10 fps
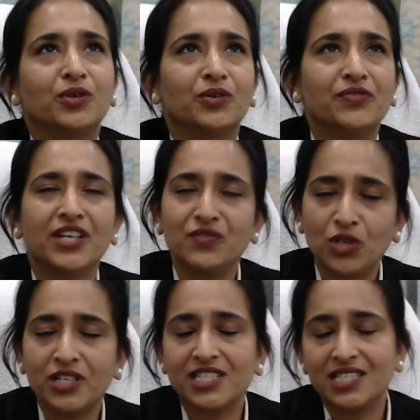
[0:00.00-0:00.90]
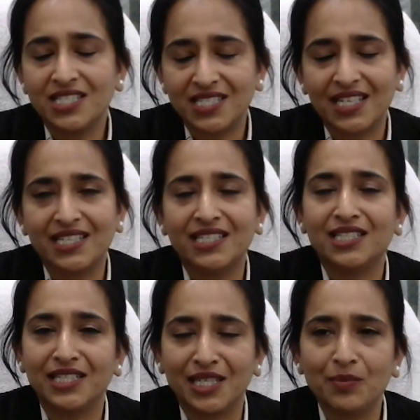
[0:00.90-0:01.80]
We have not yet decided the
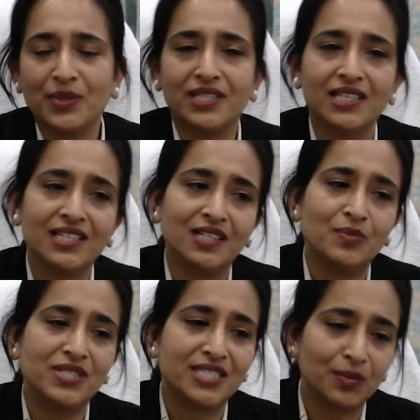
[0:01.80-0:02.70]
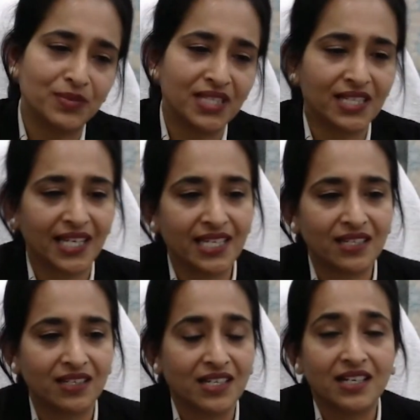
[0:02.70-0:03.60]
name, but then it will be something
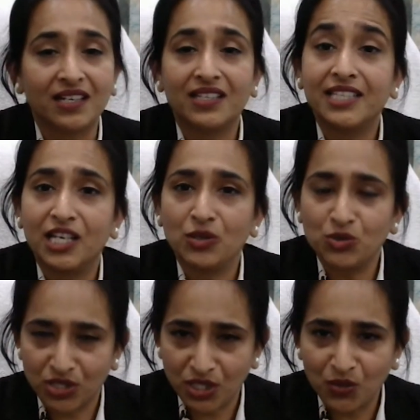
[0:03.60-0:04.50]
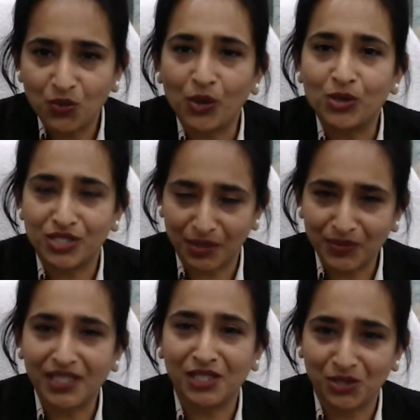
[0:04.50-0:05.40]
like Hriday Utsav or
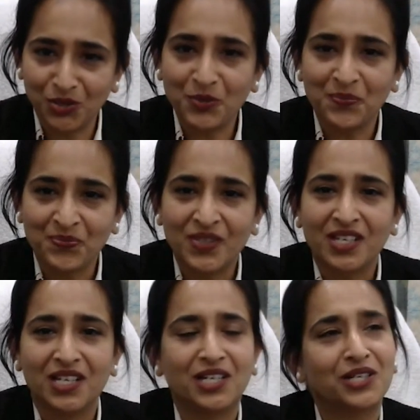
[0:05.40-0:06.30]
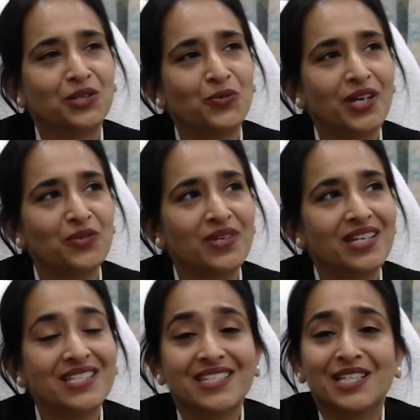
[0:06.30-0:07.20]
something, where we
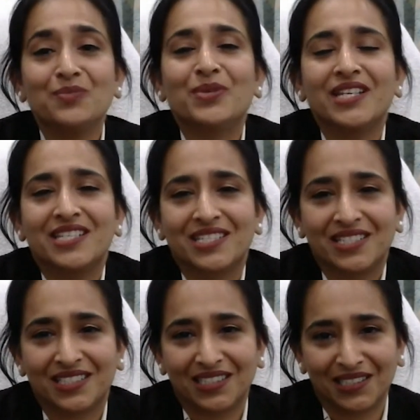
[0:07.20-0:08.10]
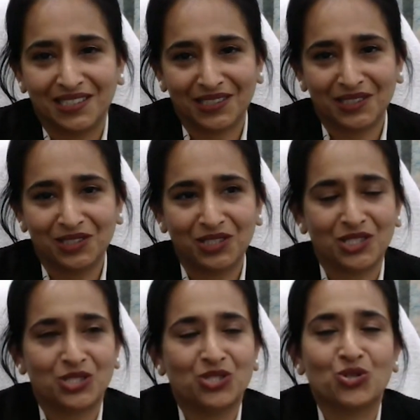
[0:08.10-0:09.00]
can celebrate
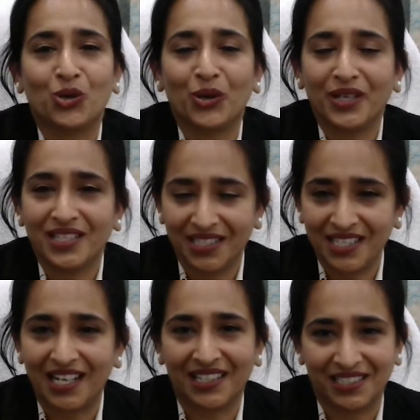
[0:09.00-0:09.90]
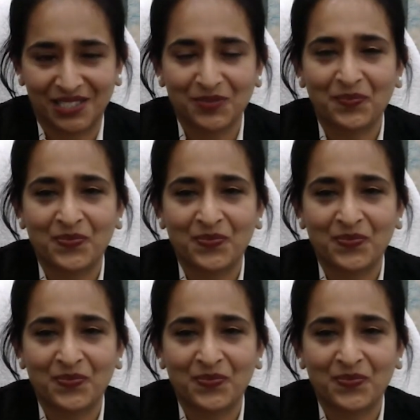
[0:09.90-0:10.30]
the joy in the heart.